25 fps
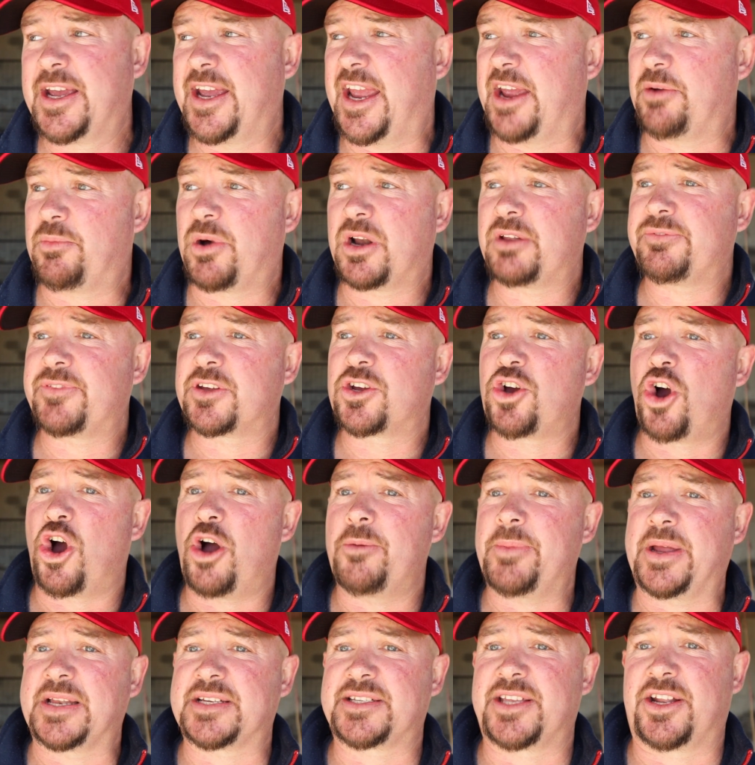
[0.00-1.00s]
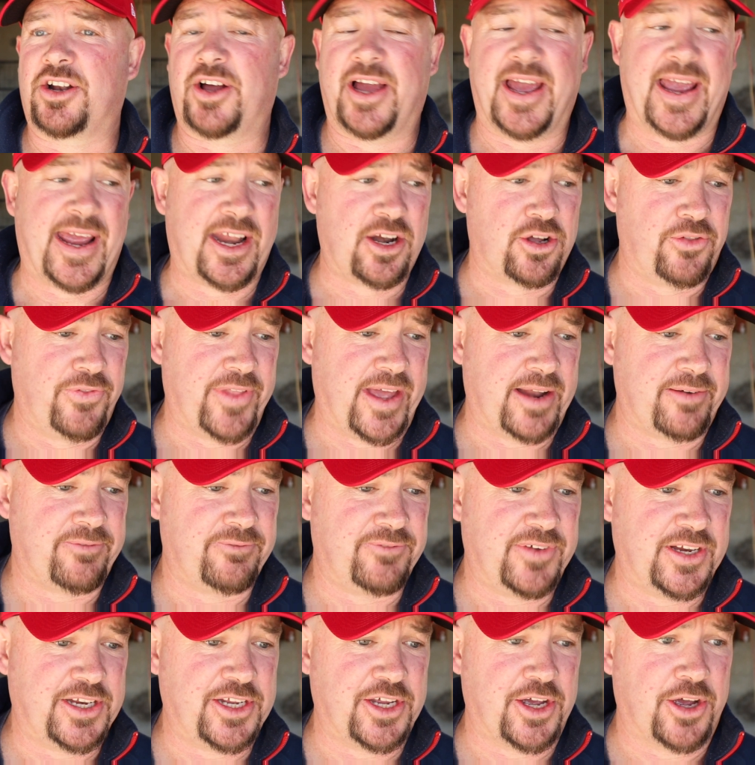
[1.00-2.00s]
And one of the comments that I had on that
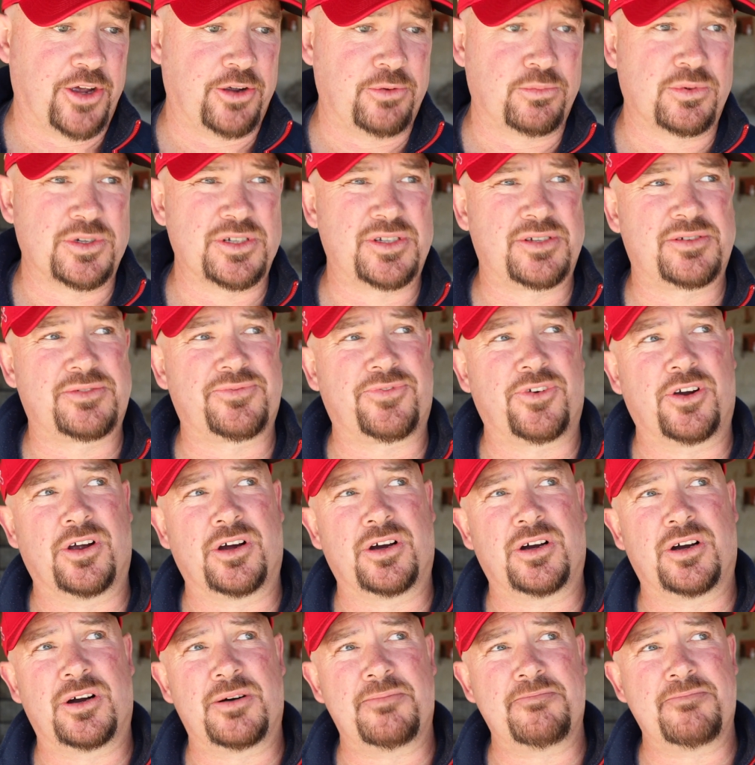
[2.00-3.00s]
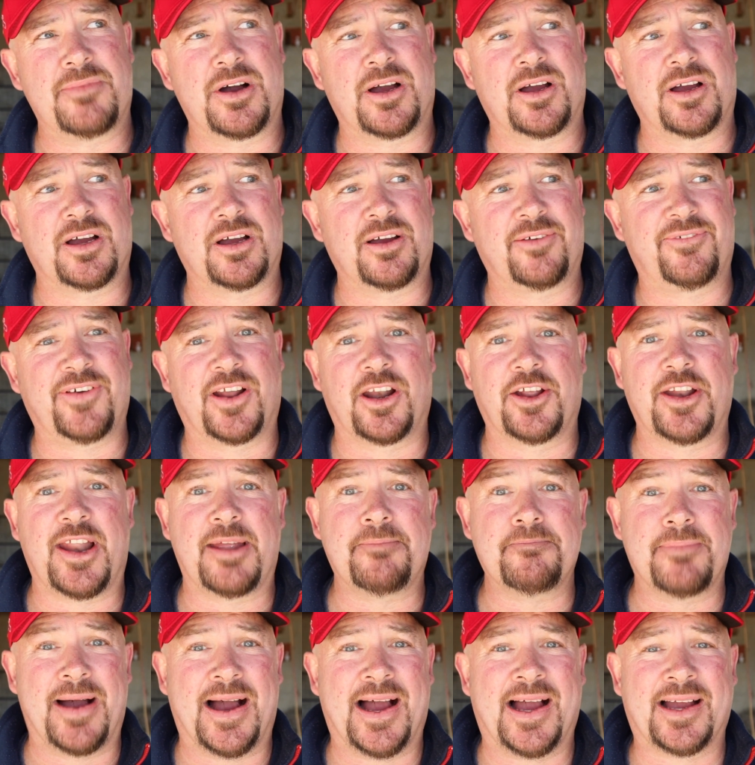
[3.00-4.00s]
video was from a fellow
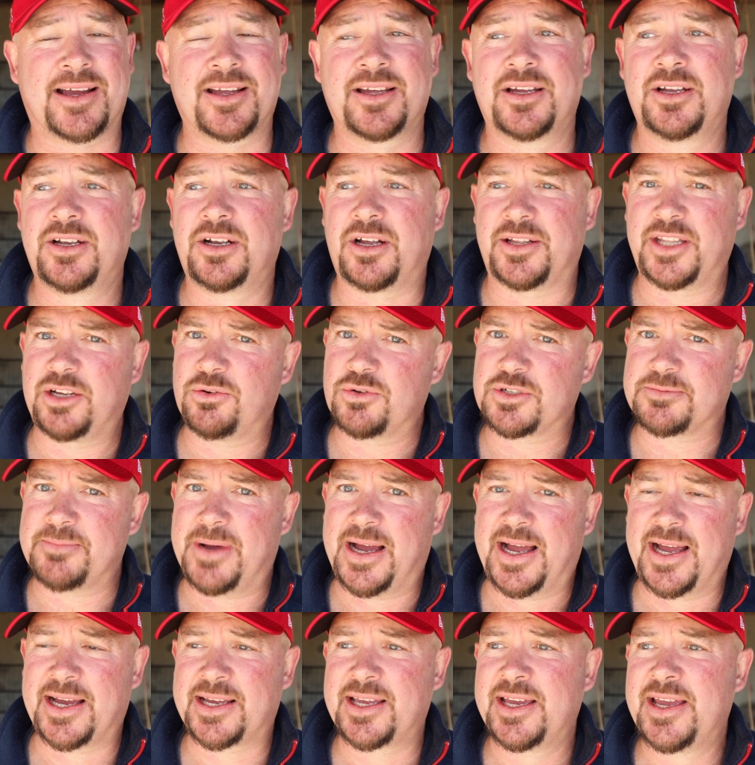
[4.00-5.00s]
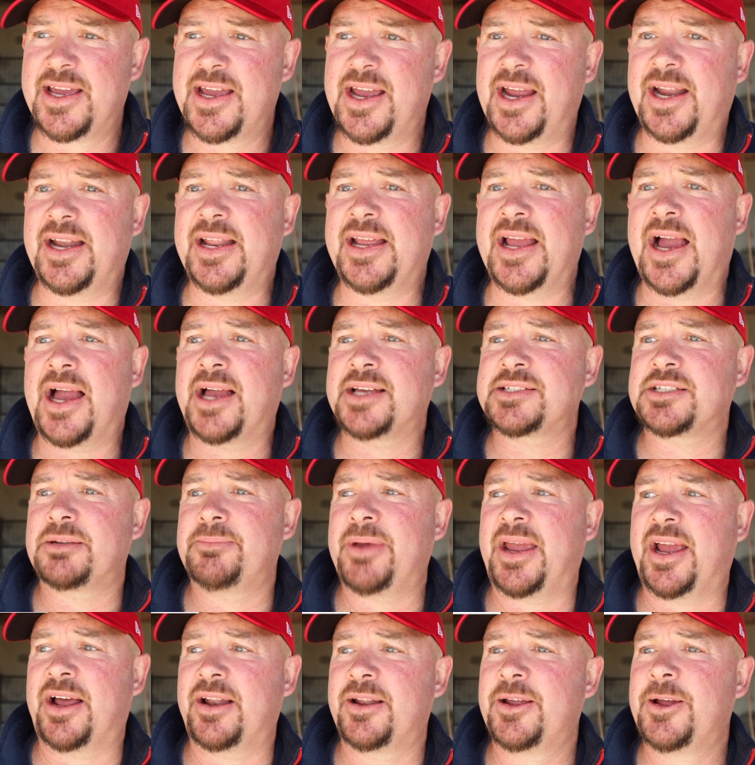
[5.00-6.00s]
named Mark, I think it was Mark, and he asked
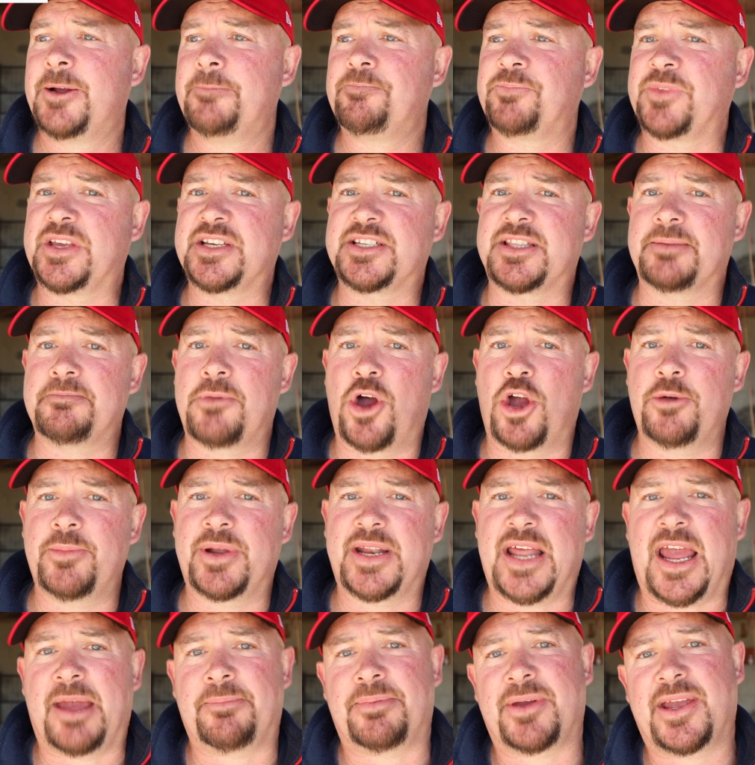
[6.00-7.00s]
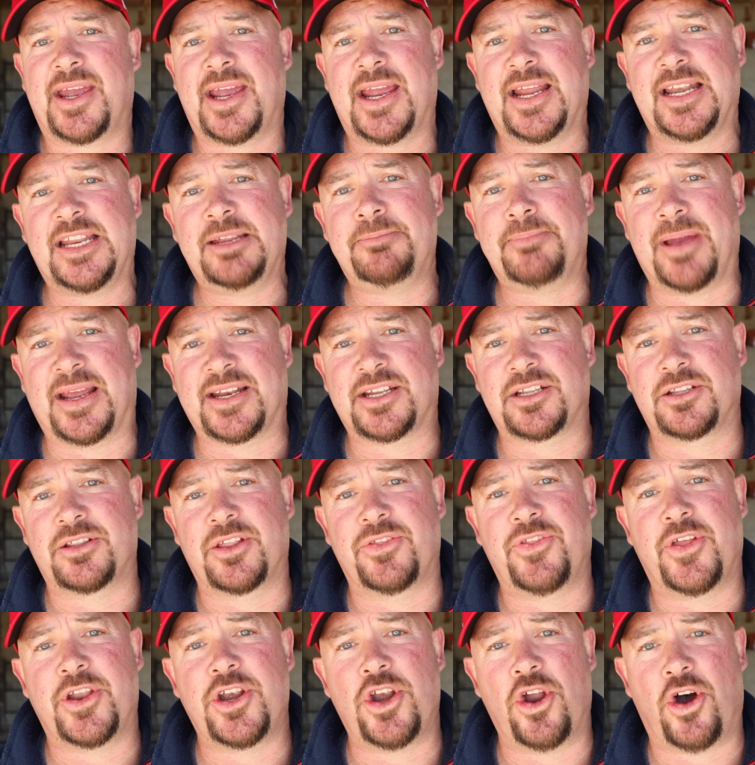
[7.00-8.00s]
about, is the Moment app any better
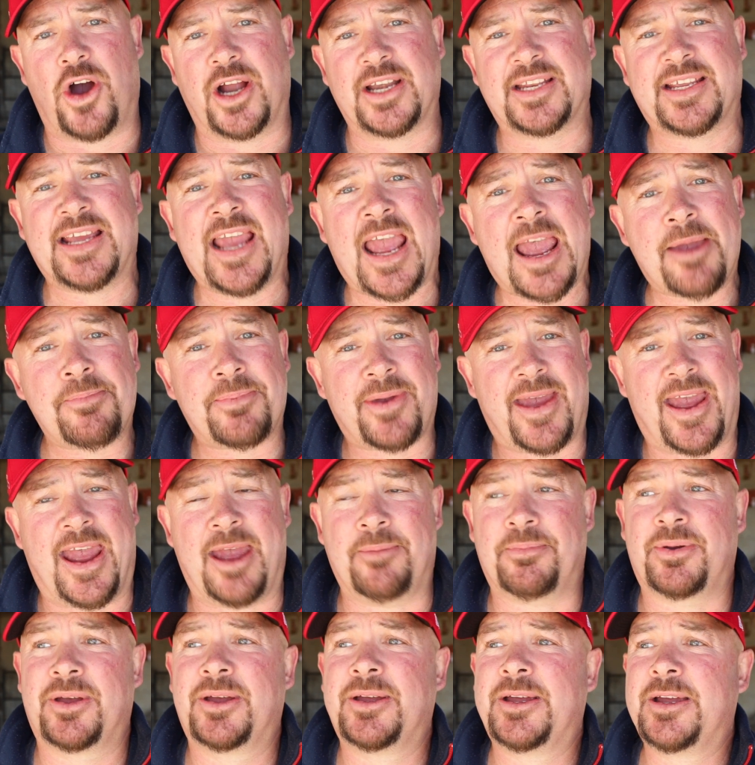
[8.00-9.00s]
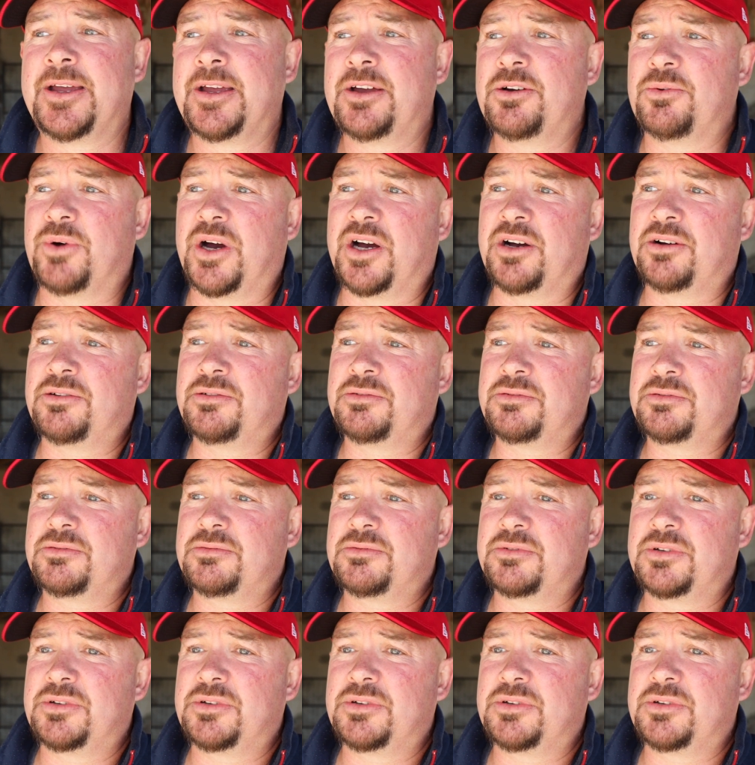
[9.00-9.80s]
than the Nightcap app? Well,